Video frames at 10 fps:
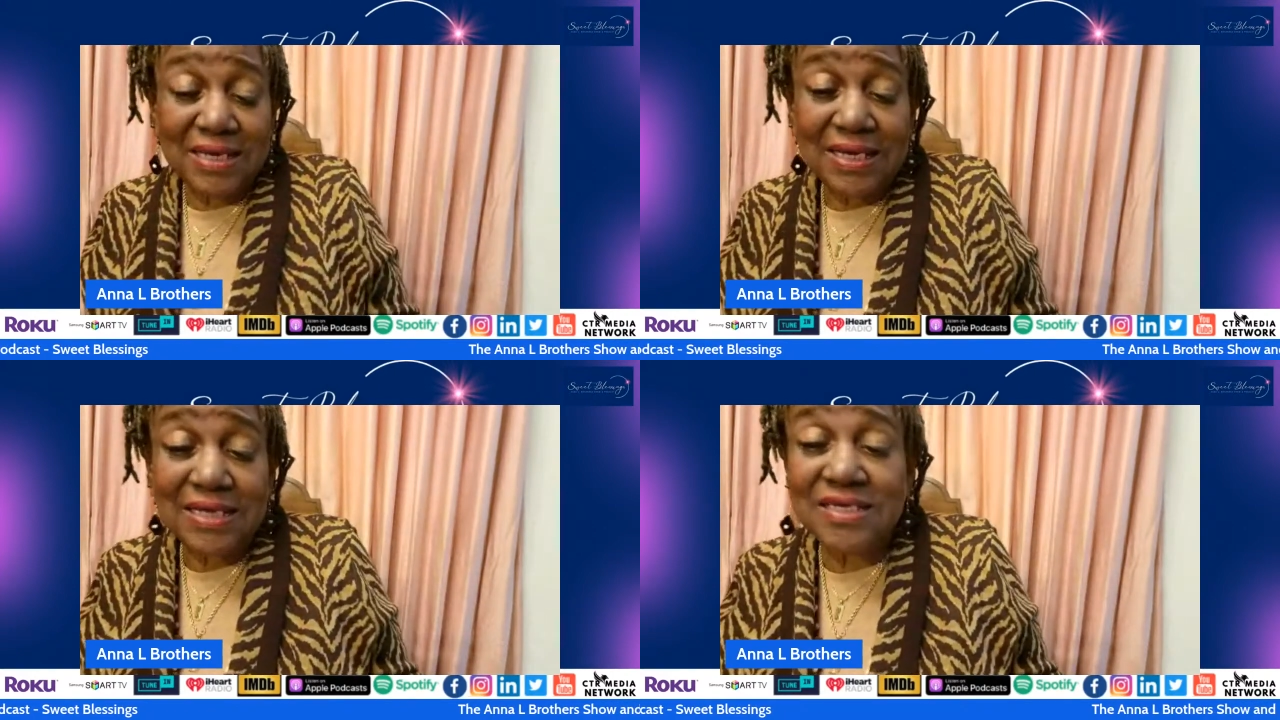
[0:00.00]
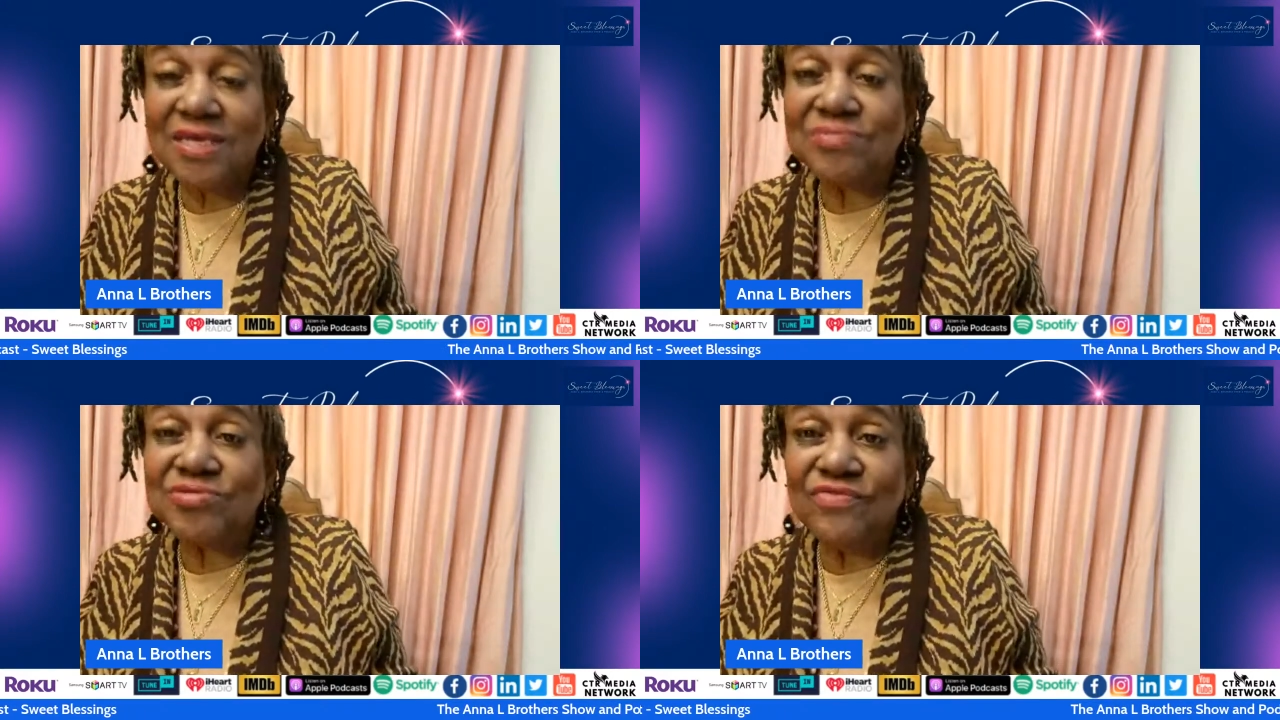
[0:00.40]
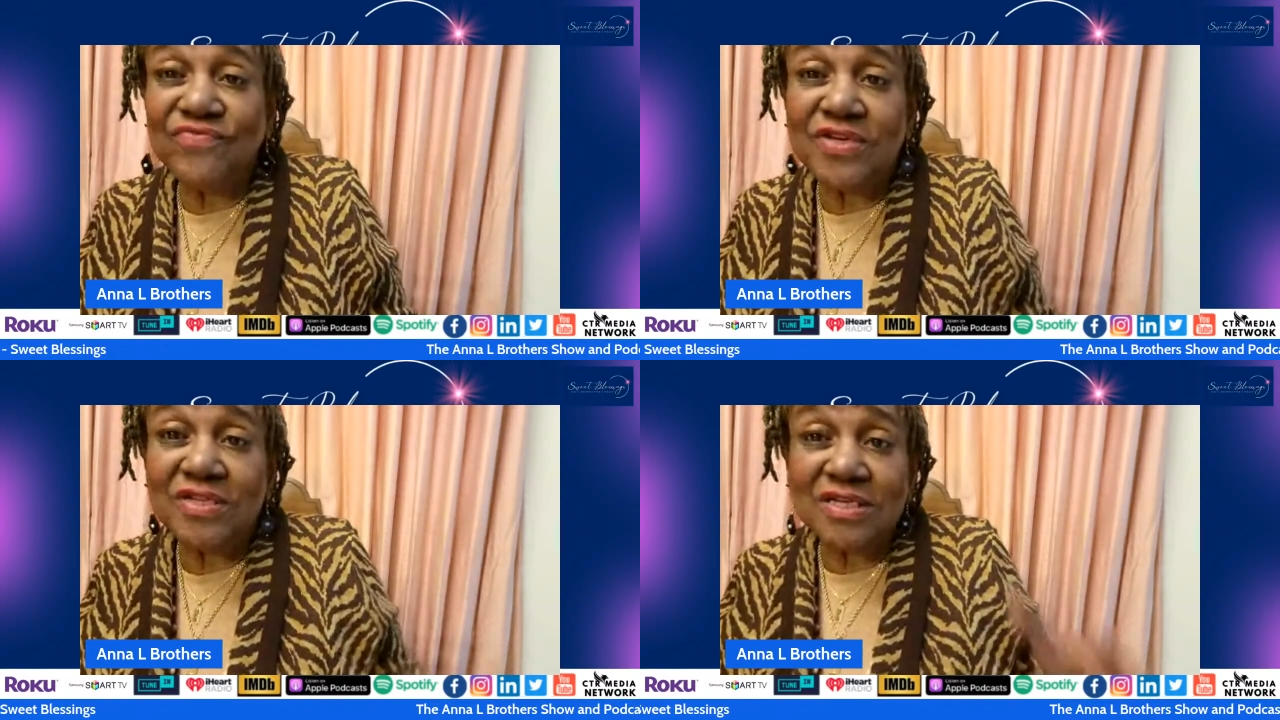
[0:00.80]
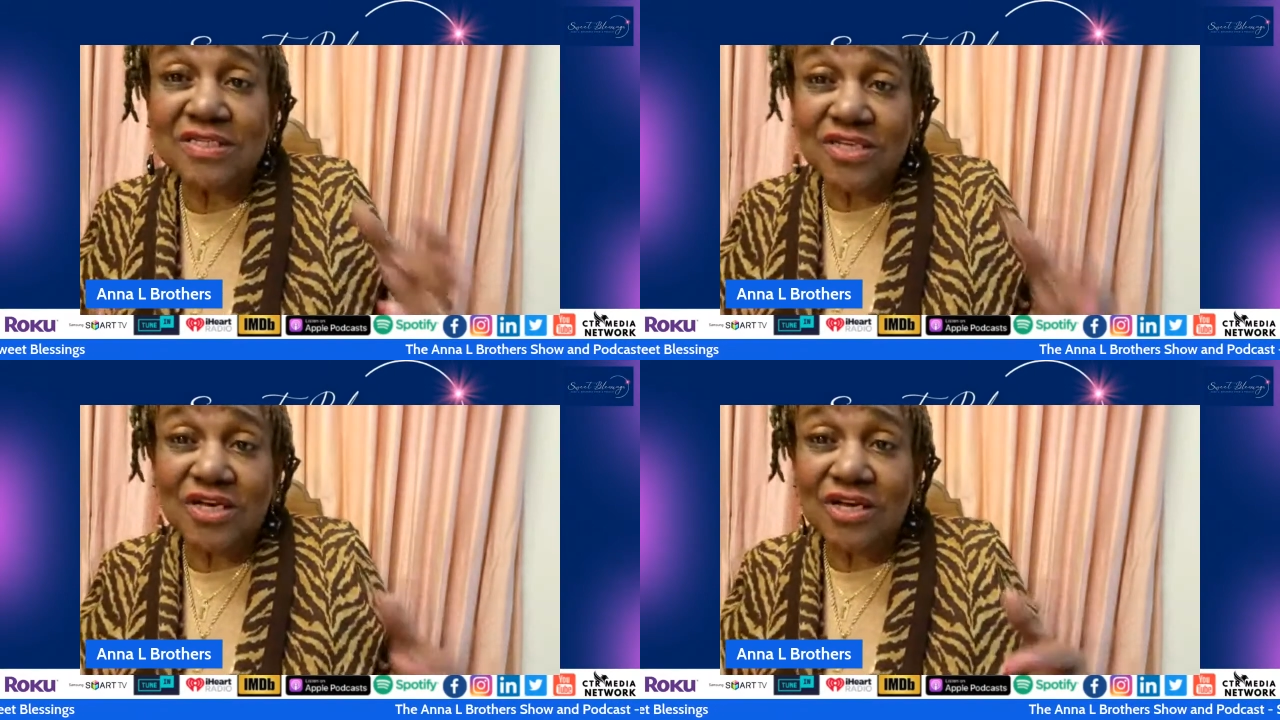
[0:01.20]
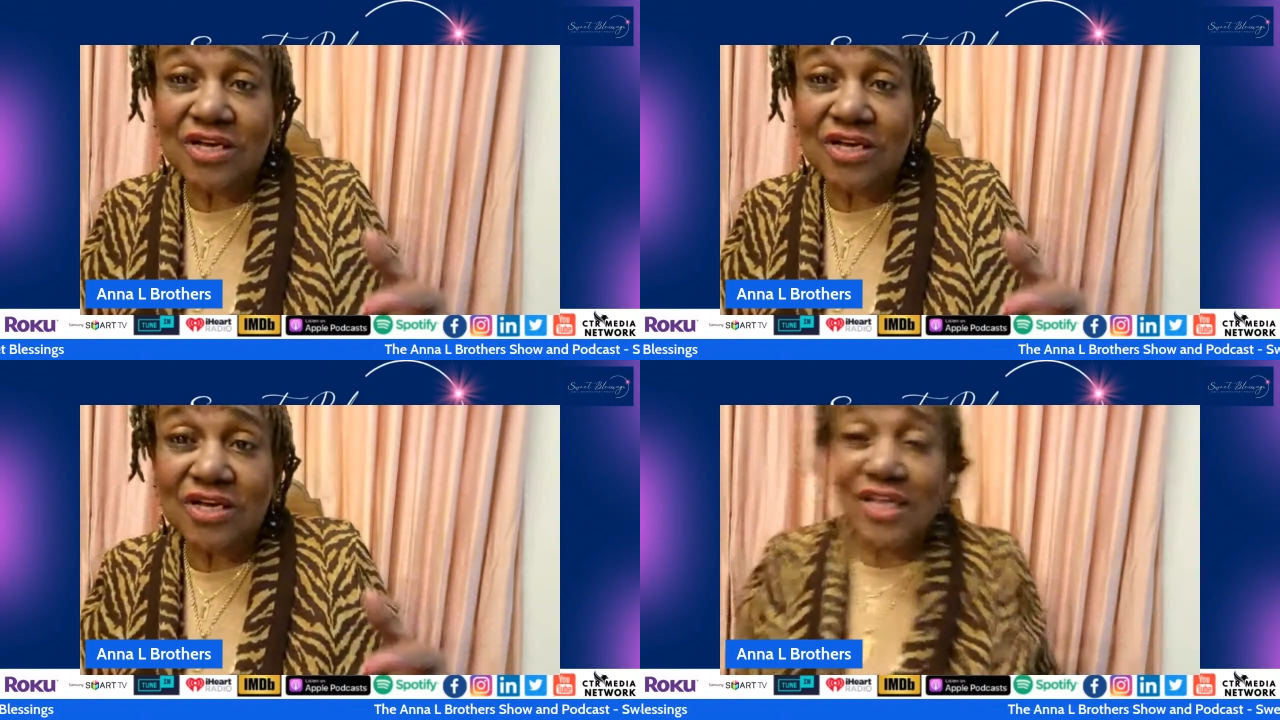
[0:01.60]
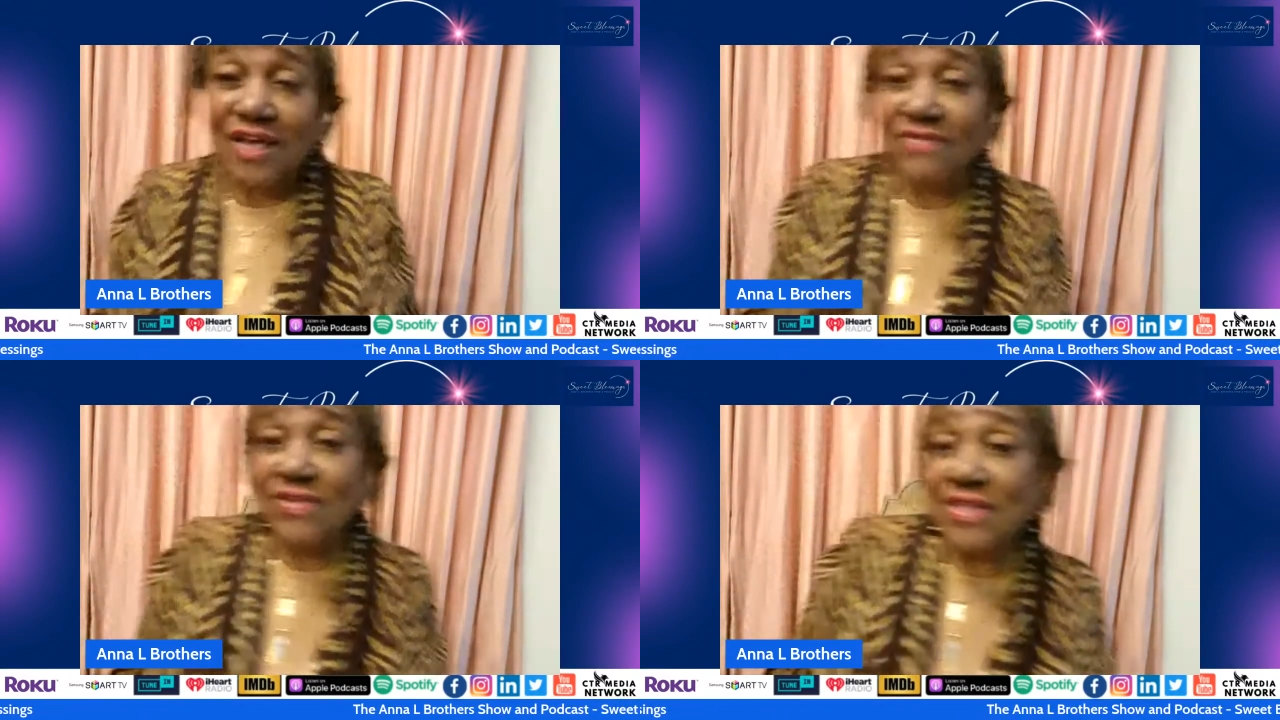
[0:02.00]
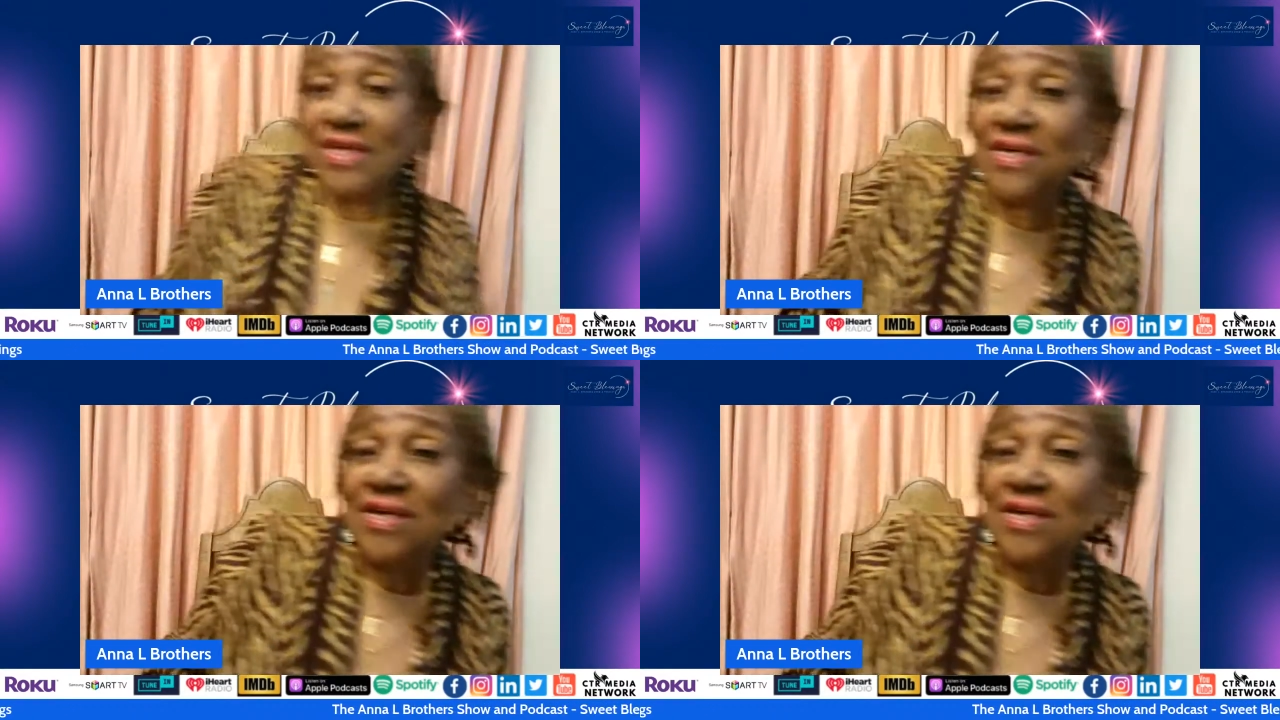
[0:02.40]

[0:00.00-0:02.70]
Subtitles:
and keeps you feeling young and everything.